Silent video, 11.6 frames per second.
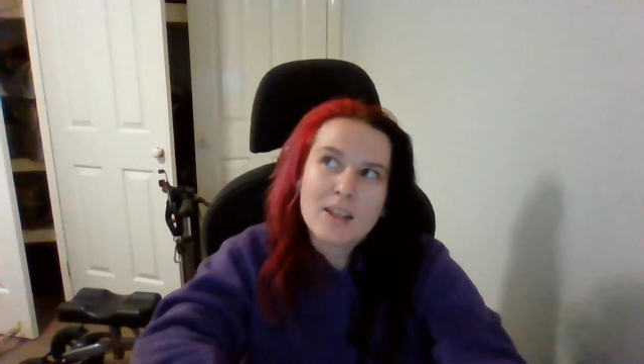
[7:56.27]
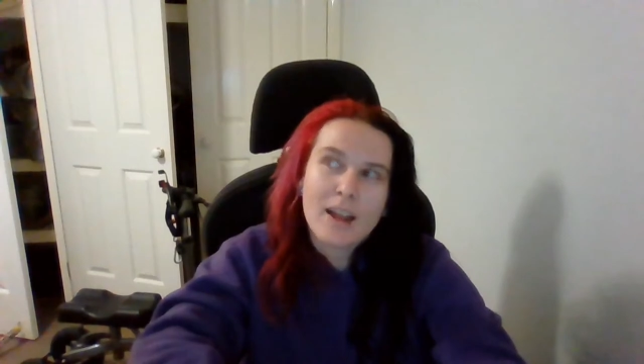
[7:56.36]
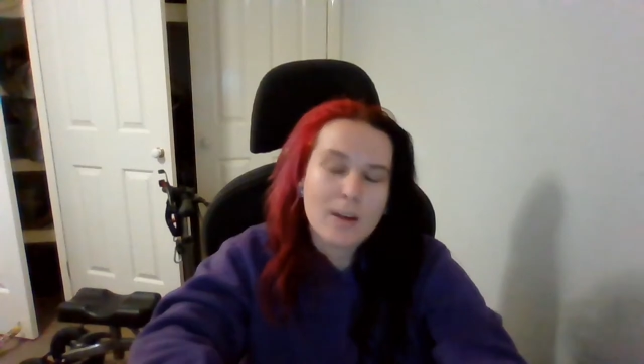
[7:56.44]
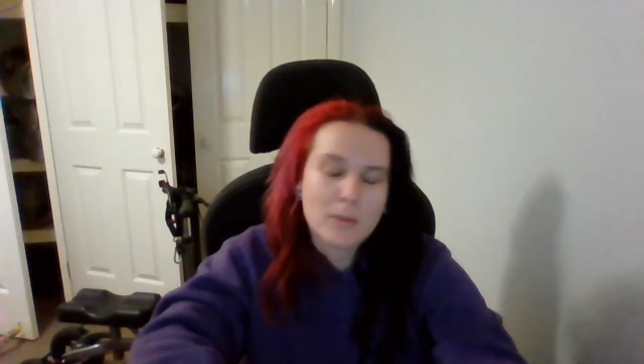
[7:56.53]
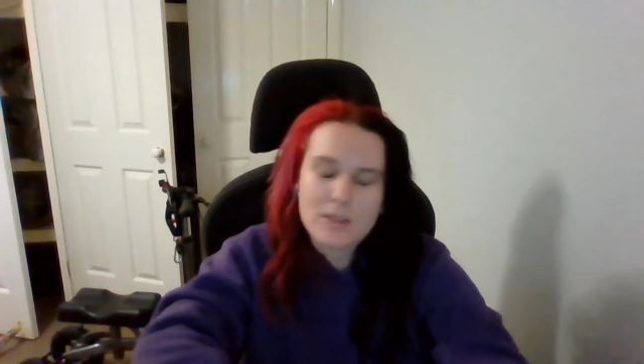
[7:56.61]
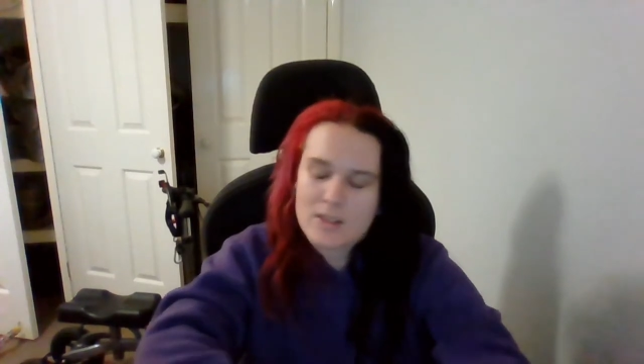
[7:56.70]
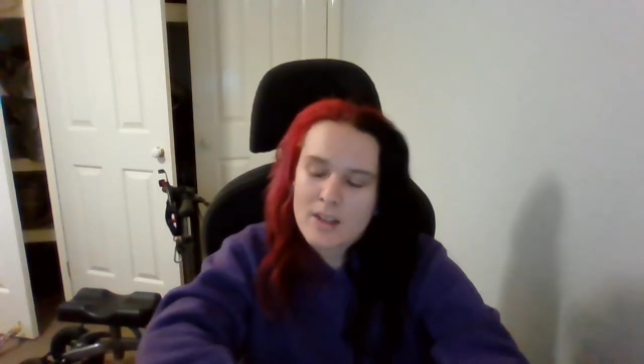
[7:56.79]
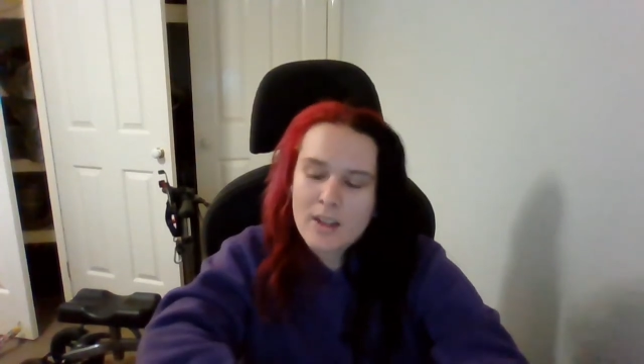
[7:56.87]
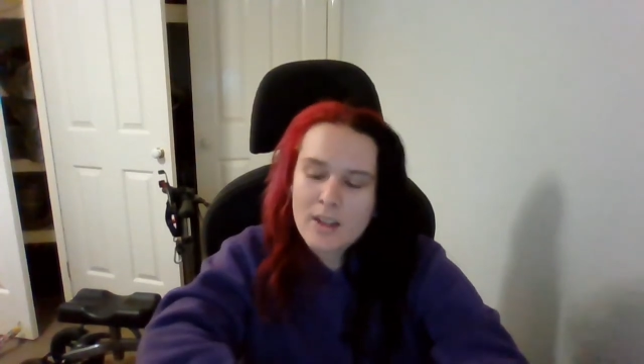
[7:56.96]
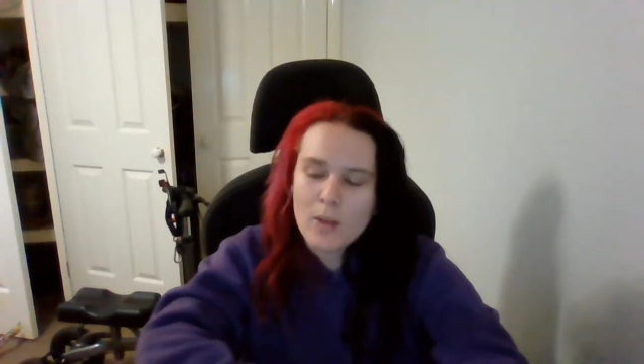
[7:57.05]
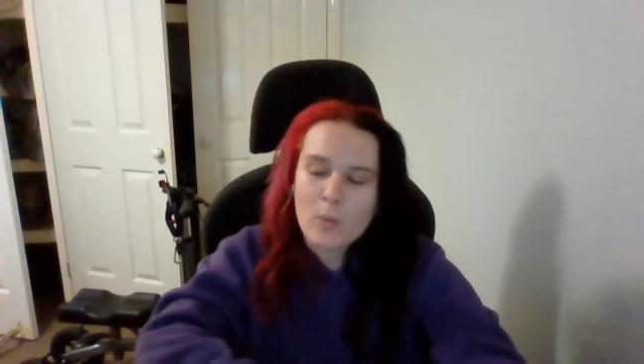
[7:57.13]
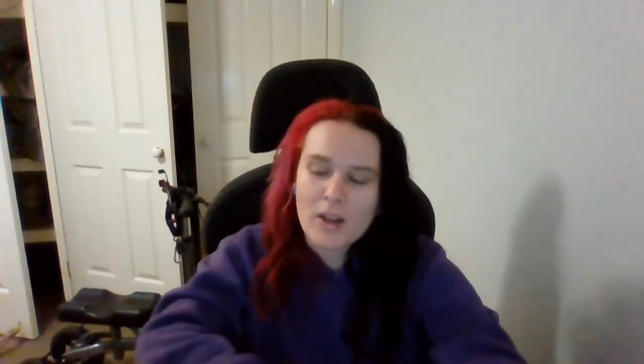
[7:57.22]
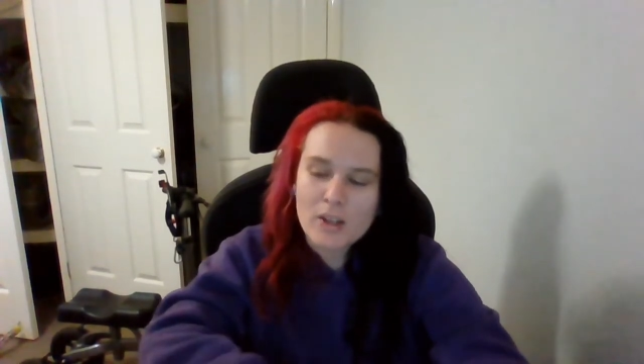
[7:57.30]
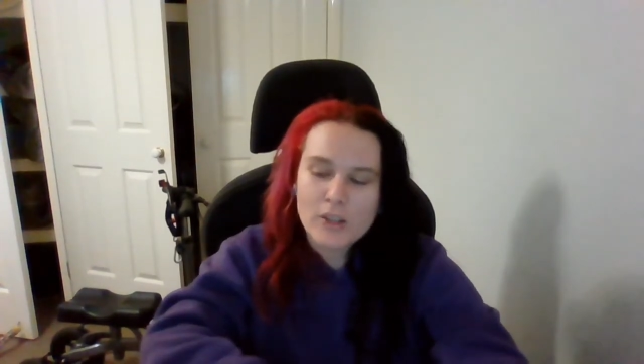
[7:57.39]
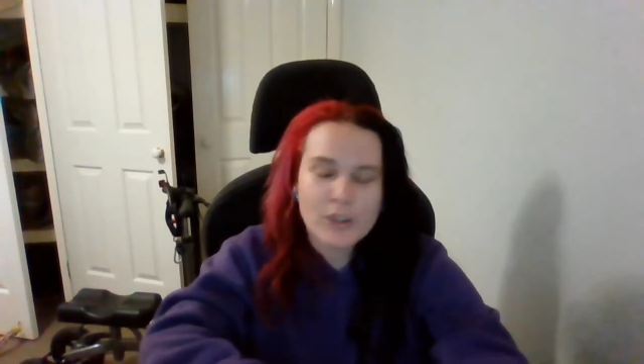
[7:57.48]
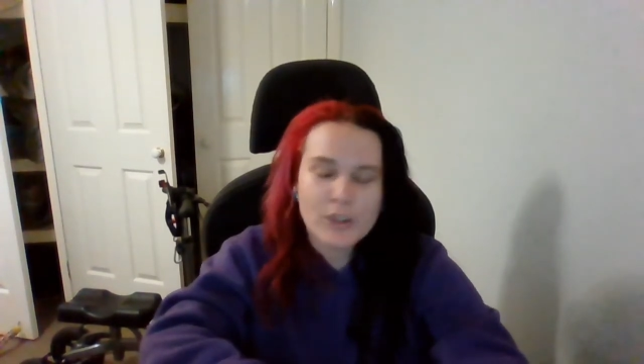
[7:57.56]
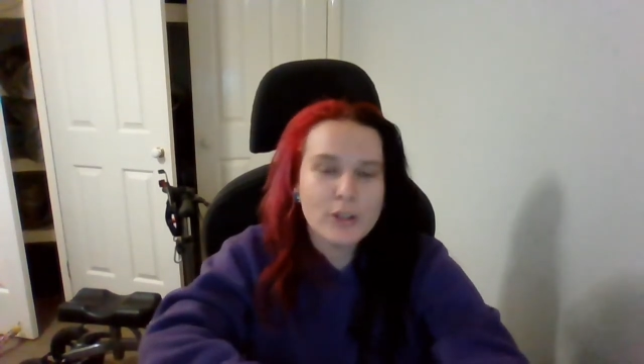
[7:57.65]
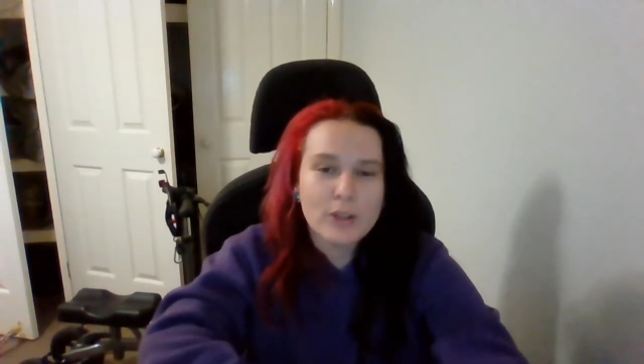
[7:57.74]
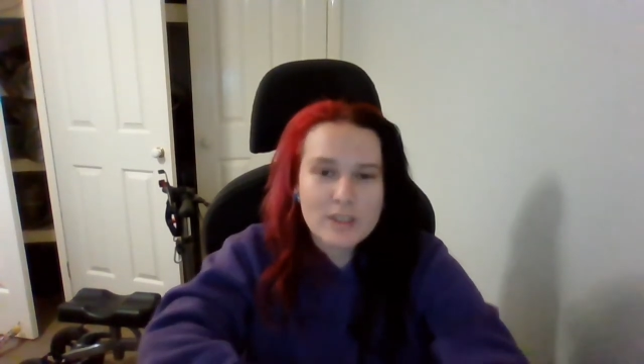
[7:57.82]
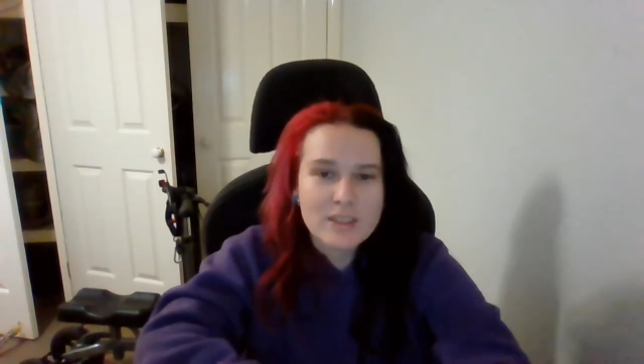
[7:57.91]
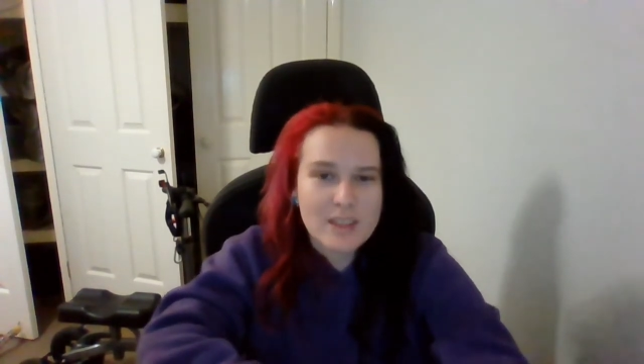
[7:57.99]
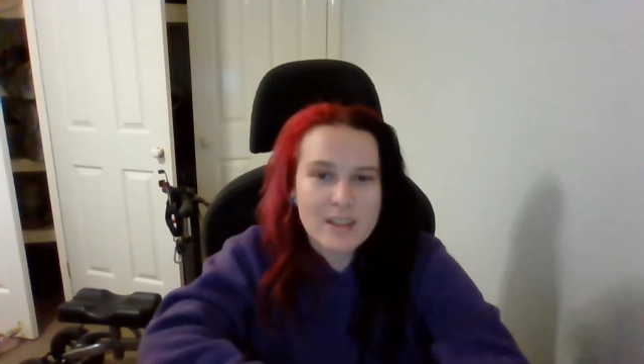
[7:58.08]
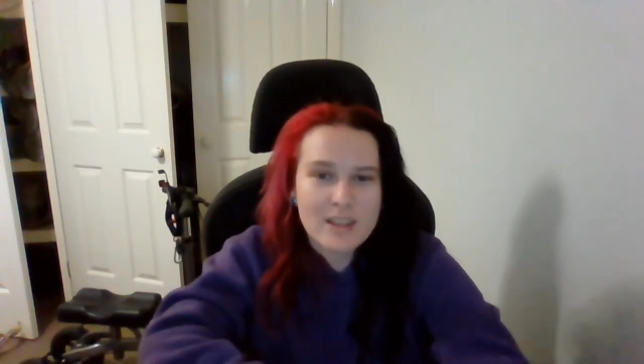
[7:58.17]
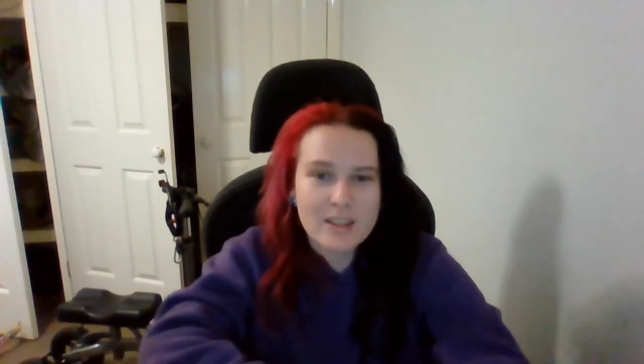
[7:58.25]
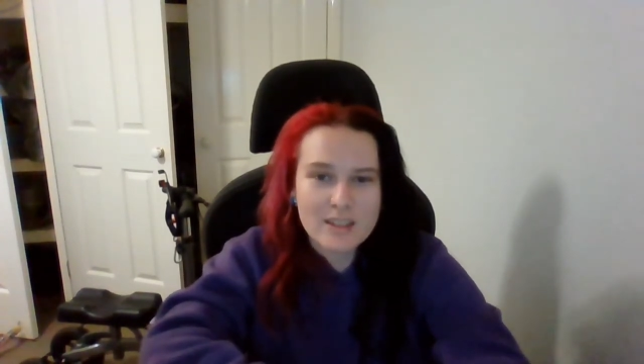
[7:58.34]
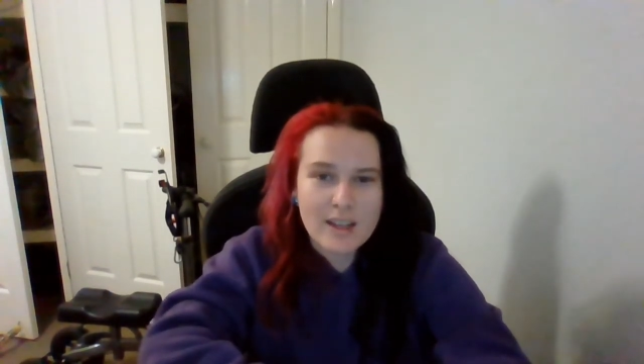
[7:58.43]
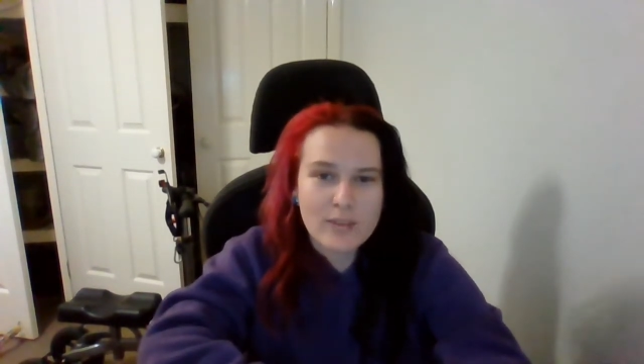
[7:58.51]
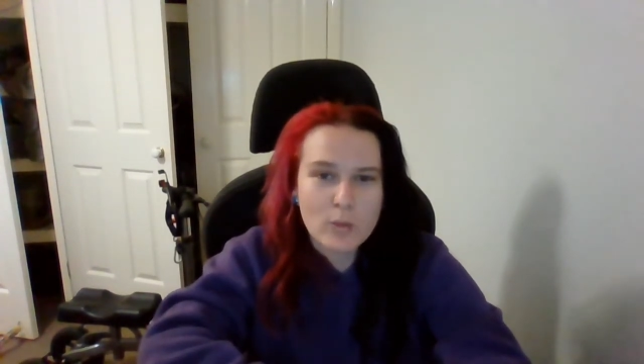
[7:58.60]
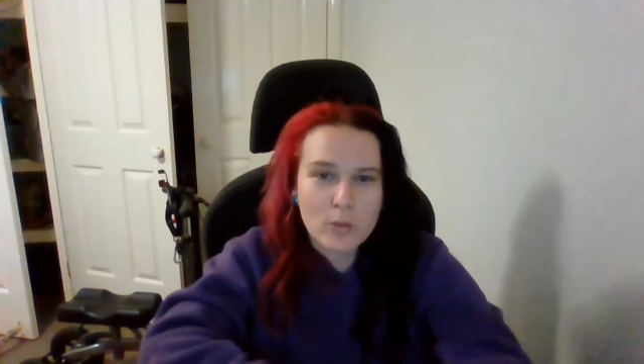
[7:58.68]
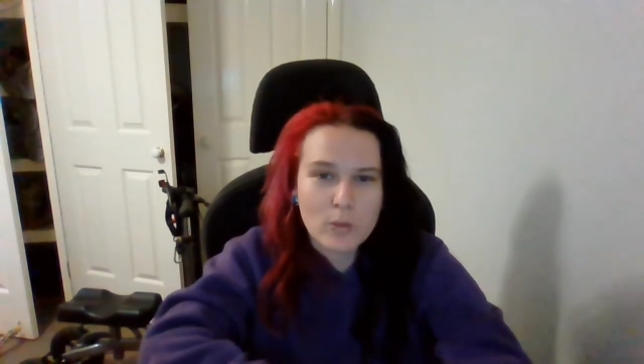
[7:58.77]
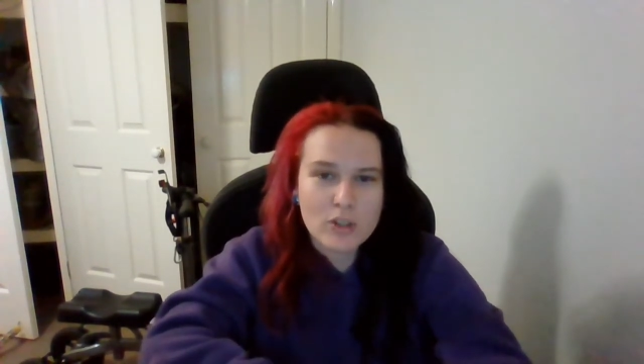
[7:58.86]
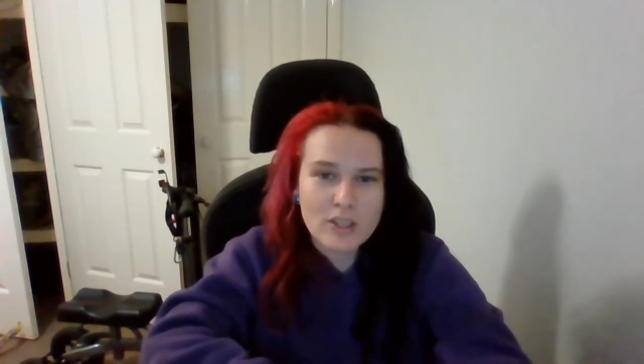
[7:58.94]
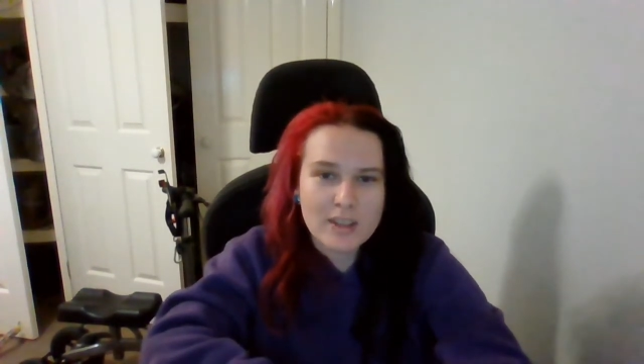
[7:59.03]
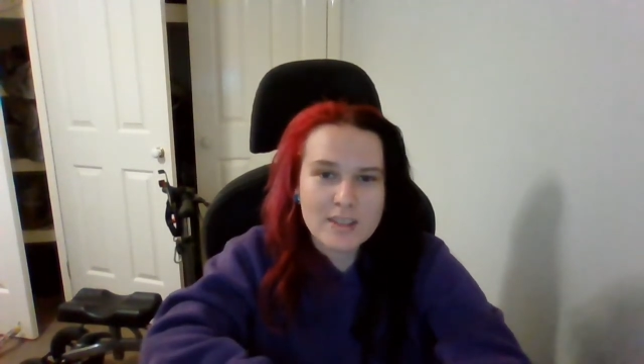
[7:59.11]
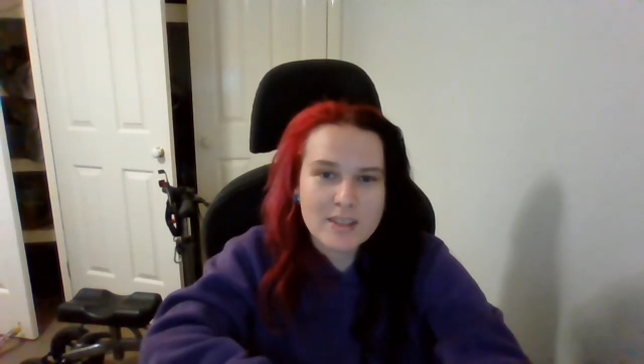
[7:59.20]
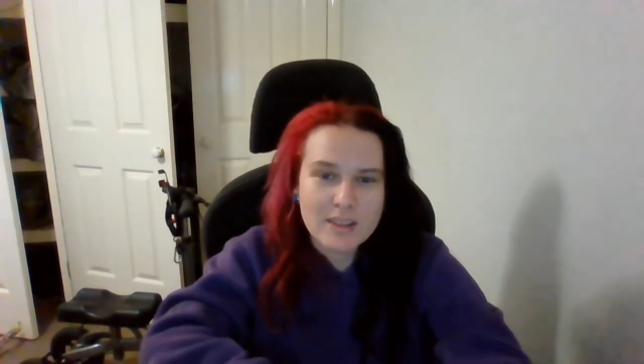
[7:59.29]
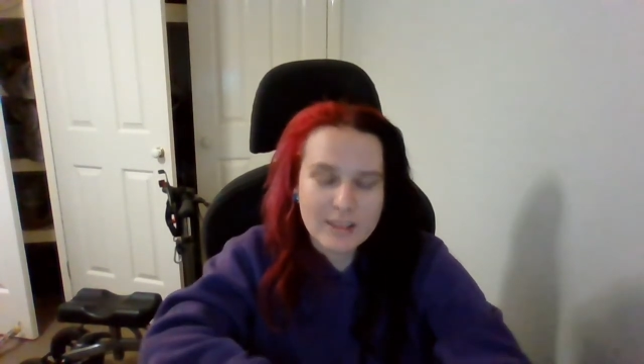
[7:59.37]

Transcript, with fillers: and it was one of the cutest things ever watching this,